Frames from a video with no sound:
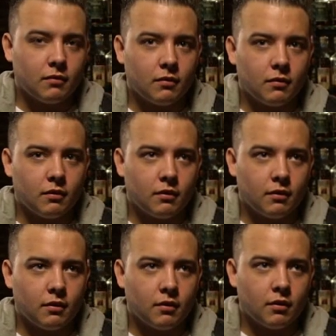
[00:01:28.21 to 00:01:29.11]

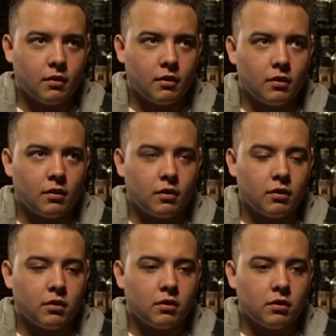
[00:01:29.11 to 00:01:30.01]

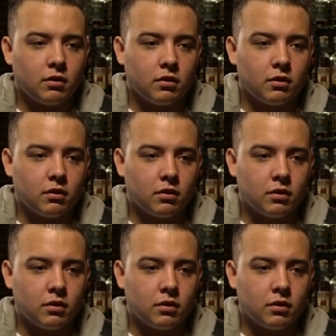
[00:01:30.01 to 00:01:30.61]
(not speaking)